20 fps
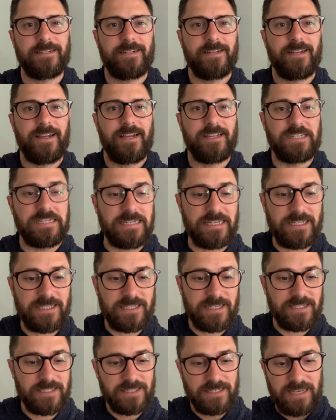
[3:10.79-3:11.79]
And
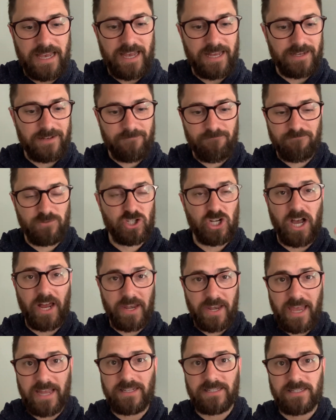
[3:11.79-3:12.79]
Jesus said, John
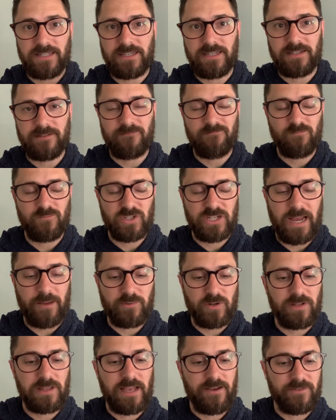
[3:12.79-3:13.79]
19,
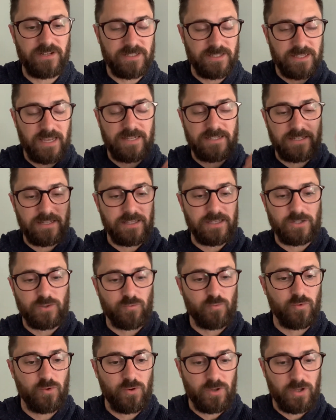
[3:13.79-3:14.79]
chapter 11, he said to this
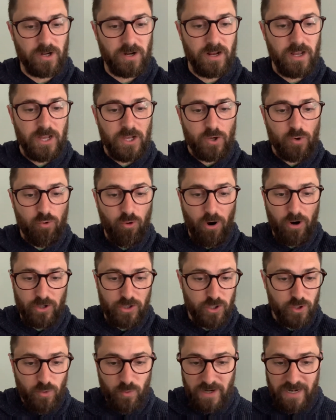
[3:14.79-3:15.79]
ruler, quote,
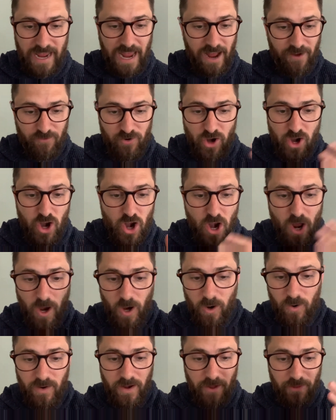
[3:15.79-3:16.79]
"You would have
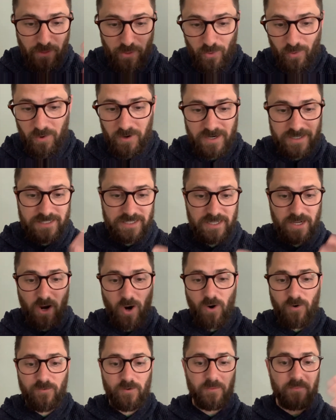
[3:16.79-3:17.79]
no authority
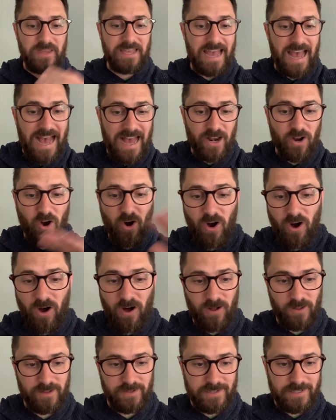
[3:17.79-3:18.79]
over me at
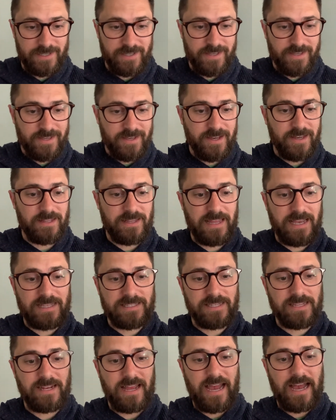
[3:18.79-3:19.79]
all
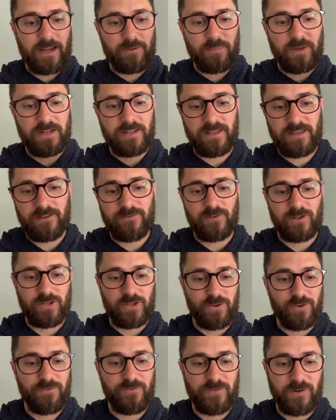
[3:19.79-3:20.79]
unless it had been given
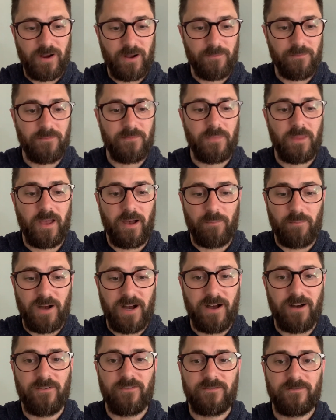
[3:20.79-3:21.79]
you from
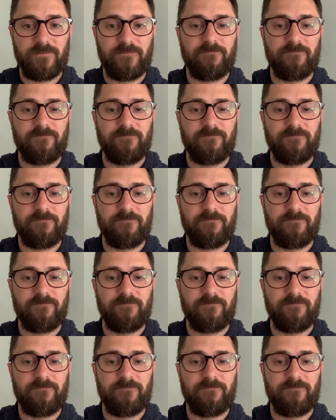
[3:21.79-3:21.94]
above."